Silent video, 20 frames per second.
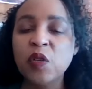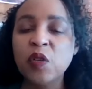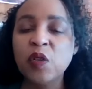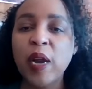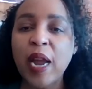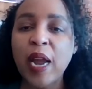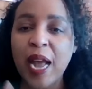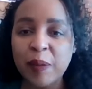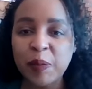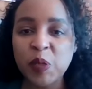You
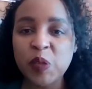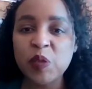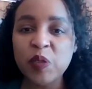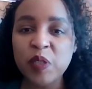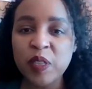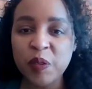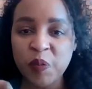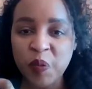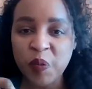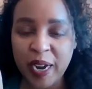are
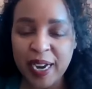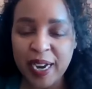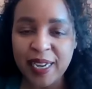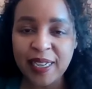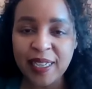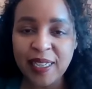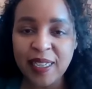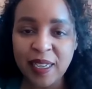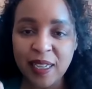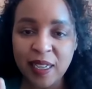absolutely
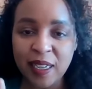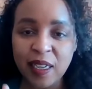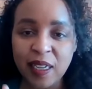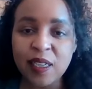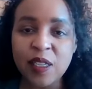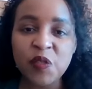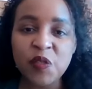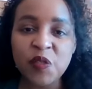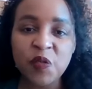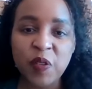right. He
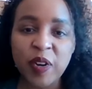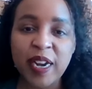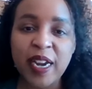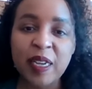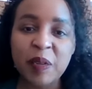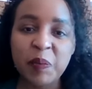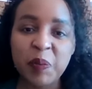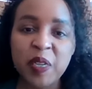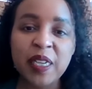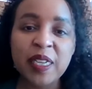is
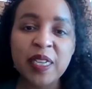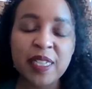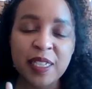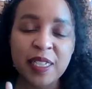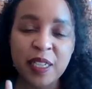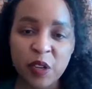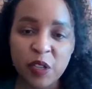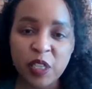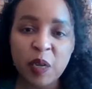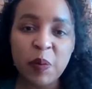afraid because he
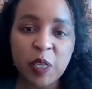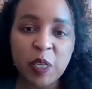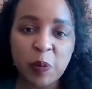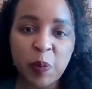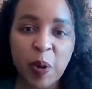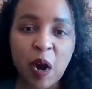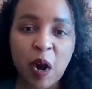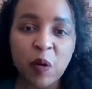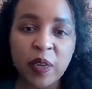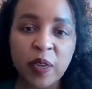knows how much
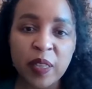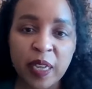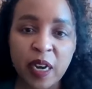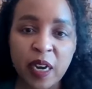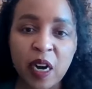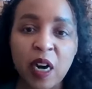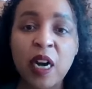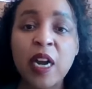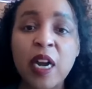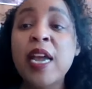power they
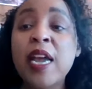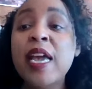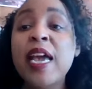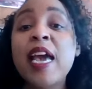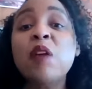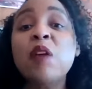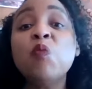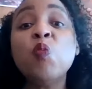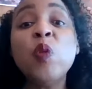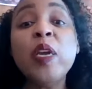are,
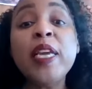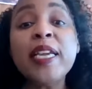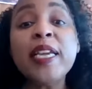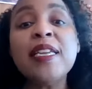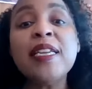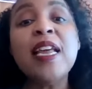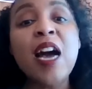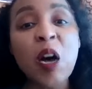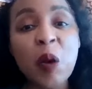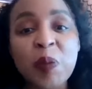and we
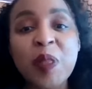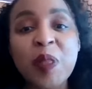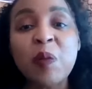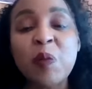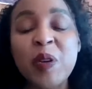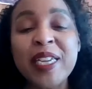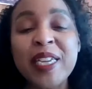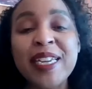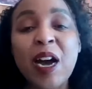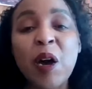can help
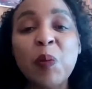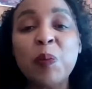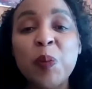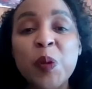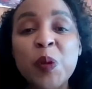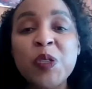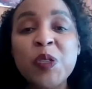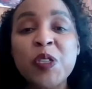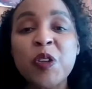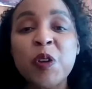them. We can help
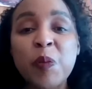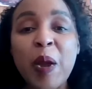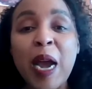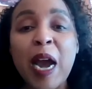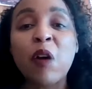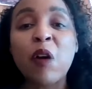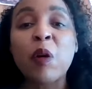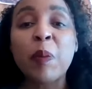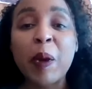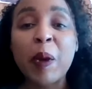boost their
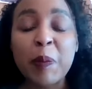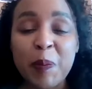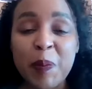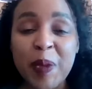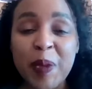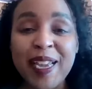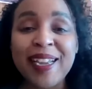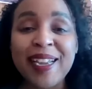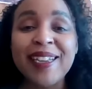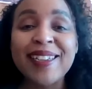power by
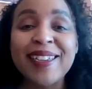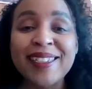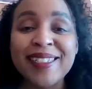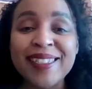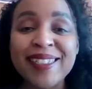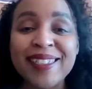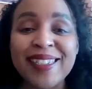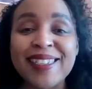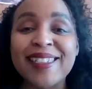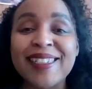being
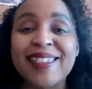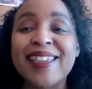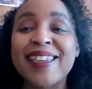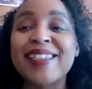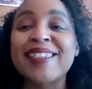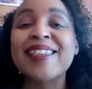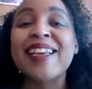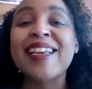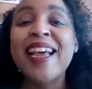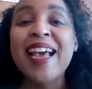
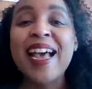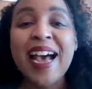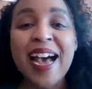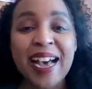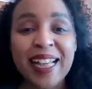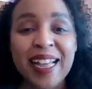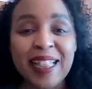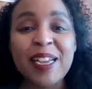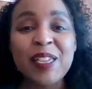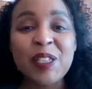consistent
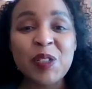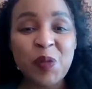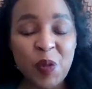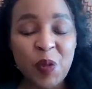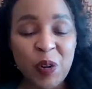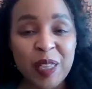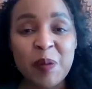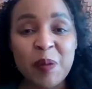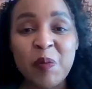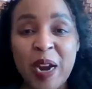allies
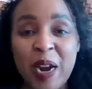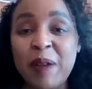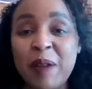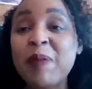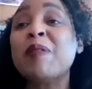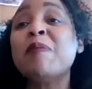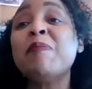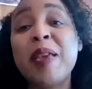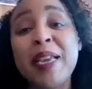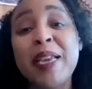for them, right?
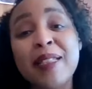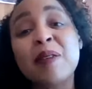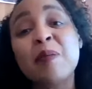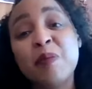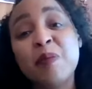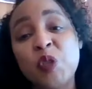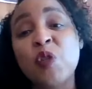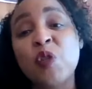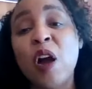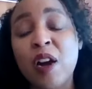We can make
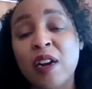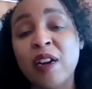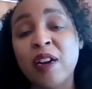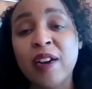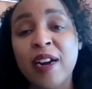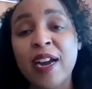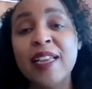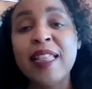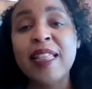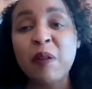them
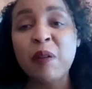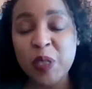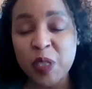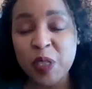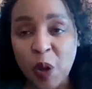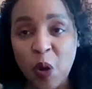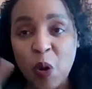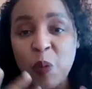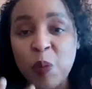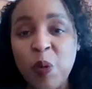stronger. And that was
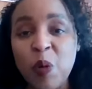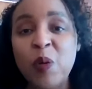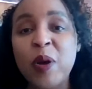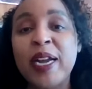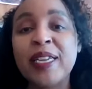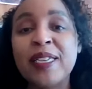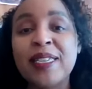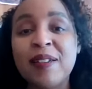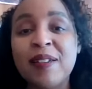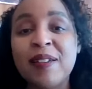the whole
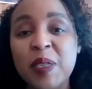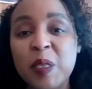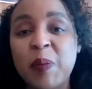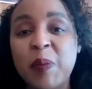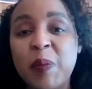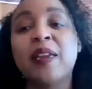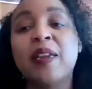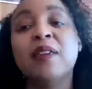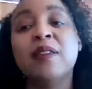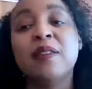point of this
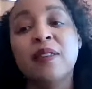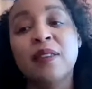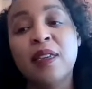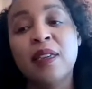panel.